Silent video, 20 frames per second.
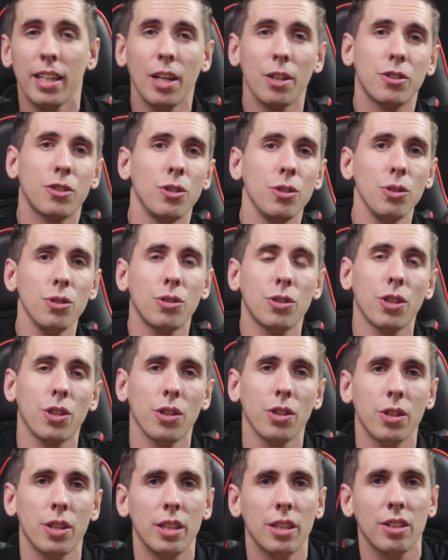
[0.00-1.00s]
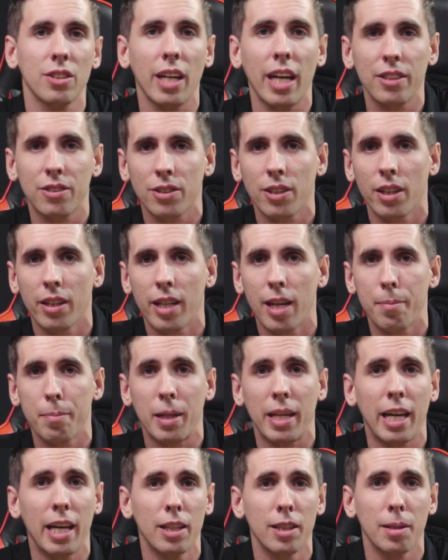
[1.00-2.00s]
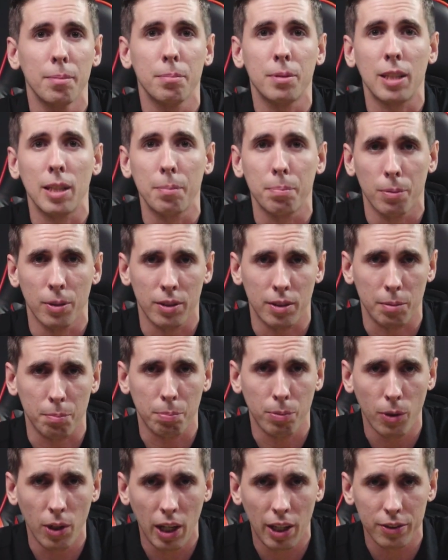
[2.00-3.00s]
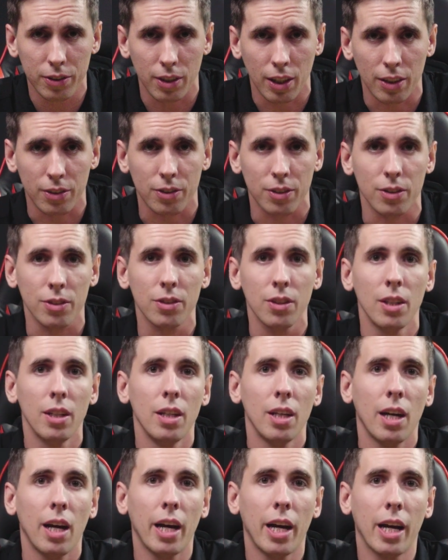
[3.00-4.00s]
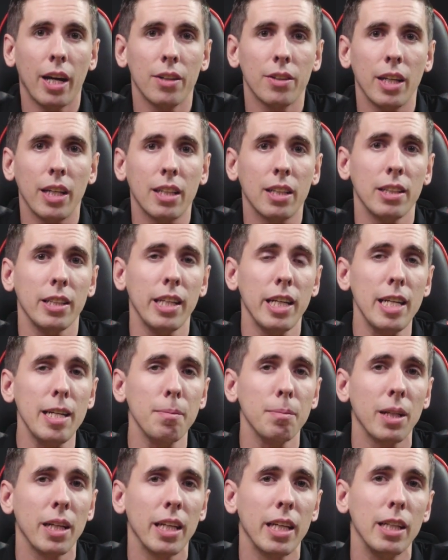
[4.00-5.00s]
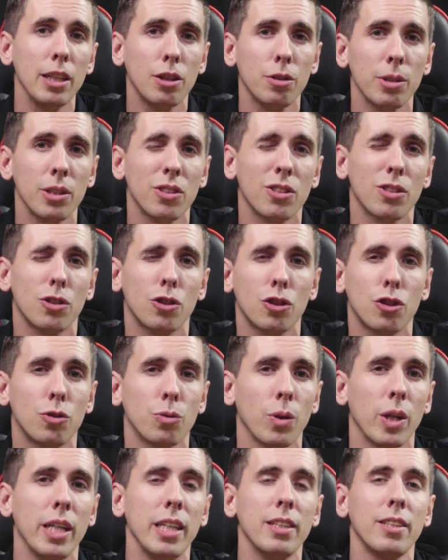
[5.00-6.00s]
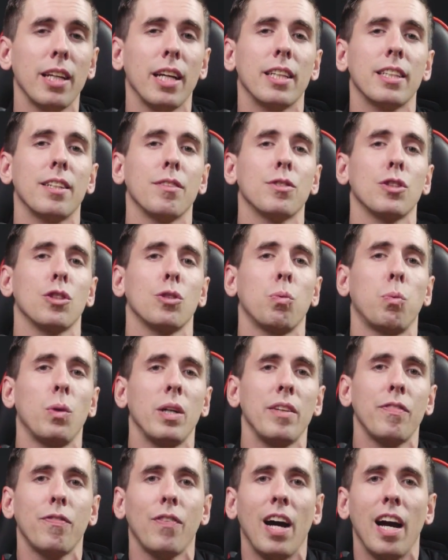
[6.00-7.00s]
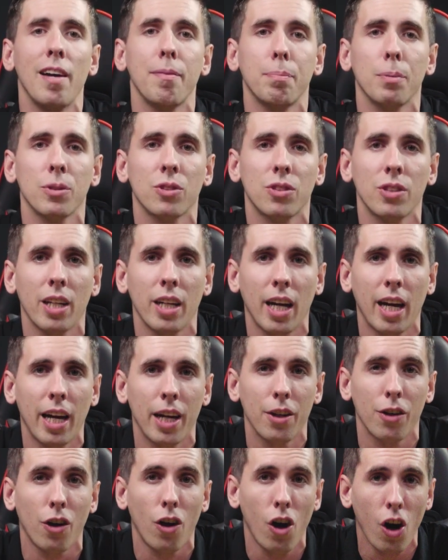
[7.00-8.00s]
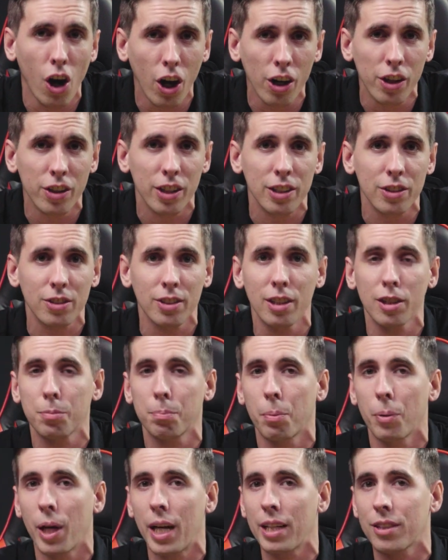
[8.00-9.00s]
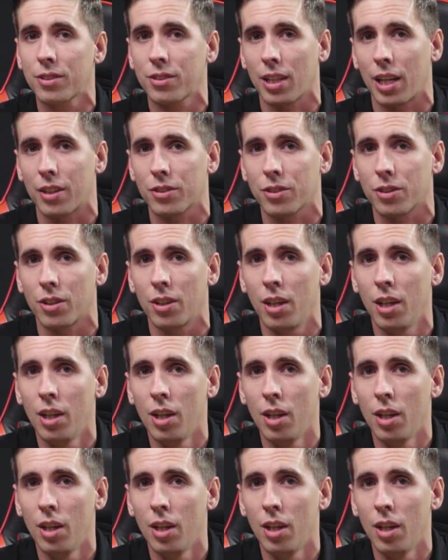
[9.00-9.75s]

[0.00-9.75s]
Now, it's used currently in the SLM and LMD printing processes, and they claim that it increases strength and gives it 25% higher hardness than its predecessor,